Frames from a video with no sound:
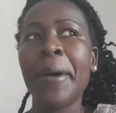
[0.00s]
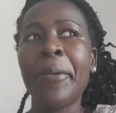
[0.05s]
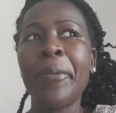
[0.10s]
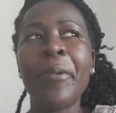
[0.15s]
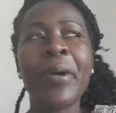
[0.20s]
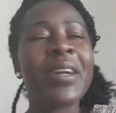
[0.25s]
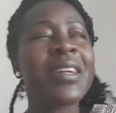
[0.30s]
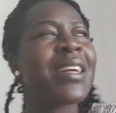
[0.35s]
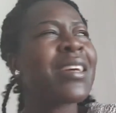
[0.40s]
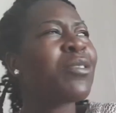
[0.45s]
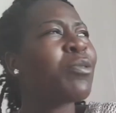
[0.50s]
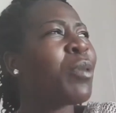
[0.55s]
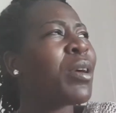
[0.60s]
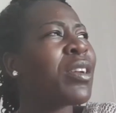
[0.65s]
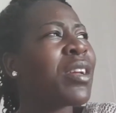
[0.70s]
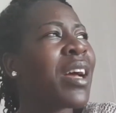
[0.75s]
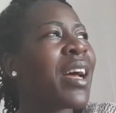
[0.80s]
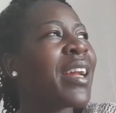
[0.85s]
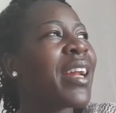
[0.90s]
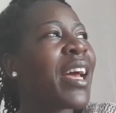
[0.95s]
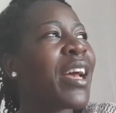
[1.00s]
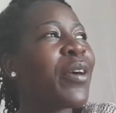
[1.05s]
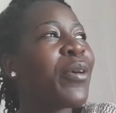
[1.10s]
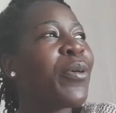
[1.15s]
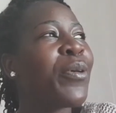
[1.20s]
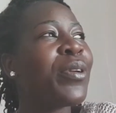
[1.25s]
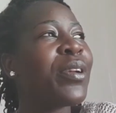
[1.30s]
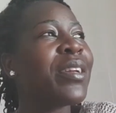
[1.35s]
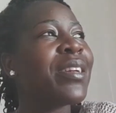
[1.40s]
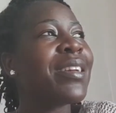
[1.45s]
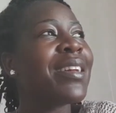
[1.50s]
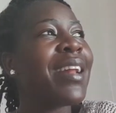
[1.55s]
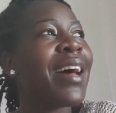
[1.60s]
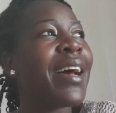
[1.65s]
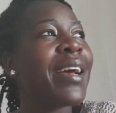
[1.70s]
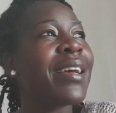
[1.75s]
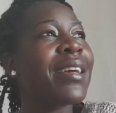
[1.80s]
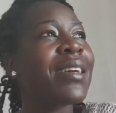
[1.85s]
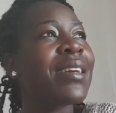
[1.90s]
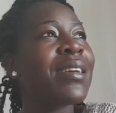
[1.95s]
what can I call it,
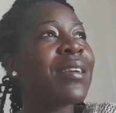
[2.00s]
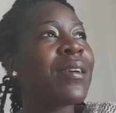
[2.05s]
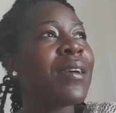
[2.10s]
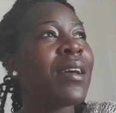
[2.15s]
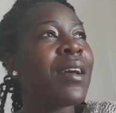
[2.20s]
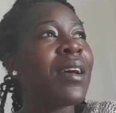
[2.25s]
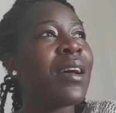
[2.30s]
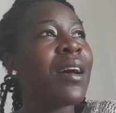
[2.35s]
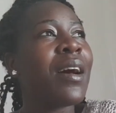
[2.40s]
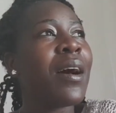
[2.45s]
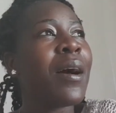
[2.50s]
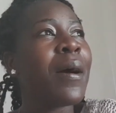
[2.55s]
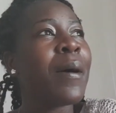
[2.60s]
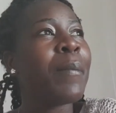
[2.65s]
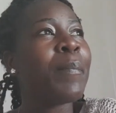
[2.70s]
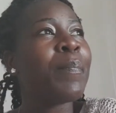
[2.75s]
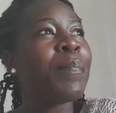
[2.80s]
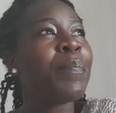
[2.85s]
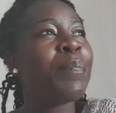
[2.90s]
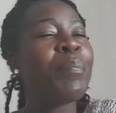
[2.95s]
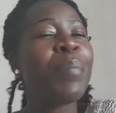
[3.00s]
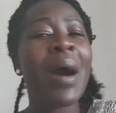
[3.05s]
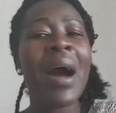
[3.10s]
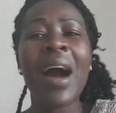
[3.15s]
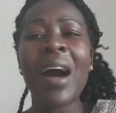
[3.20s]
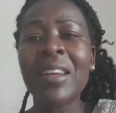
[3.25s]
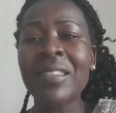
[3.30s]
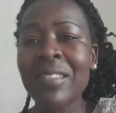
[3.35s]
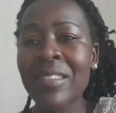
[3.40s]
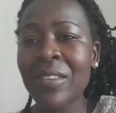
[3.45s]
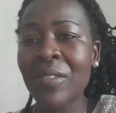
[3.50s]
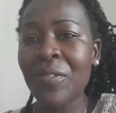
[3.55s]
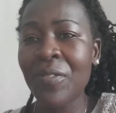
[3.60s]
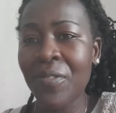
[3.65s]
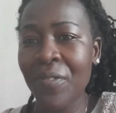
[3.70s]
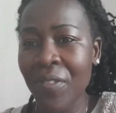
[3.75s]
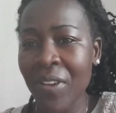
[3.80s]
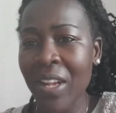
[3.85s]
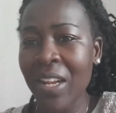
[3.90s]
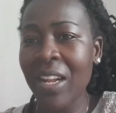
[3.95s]
like
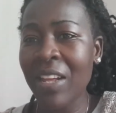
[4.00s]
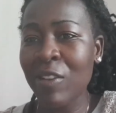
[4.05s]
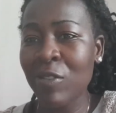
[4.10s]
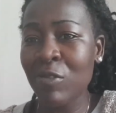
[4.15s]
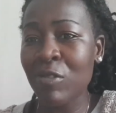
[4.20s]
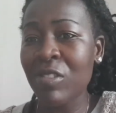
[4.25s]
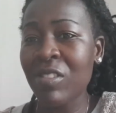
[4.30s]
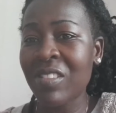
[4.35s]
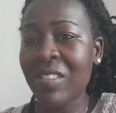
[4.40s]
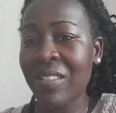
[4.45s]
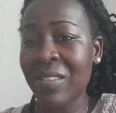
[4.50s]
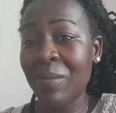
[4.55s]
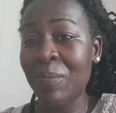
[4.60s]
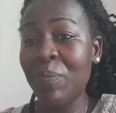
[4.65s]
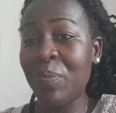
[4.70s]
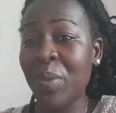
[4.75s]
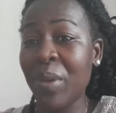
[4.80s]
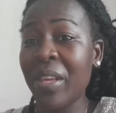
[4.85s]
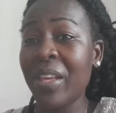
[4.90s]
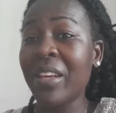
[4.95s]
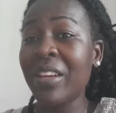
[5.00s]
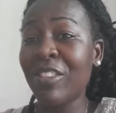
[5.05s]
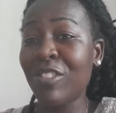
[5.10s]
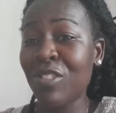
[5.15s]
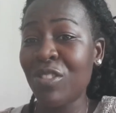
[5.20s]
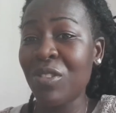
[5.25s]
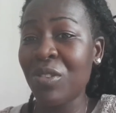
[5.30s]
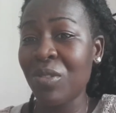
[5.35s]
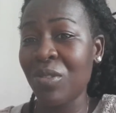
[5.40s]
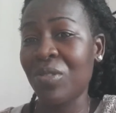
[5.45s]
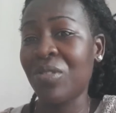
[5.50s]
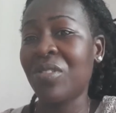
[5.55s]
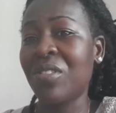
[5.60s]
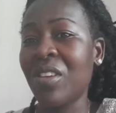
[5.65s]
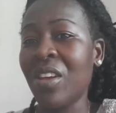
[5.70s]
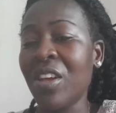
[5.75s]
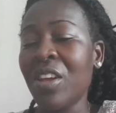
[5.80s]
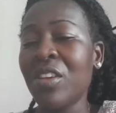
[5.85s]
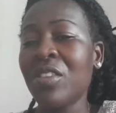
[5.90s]
passive electricity being used.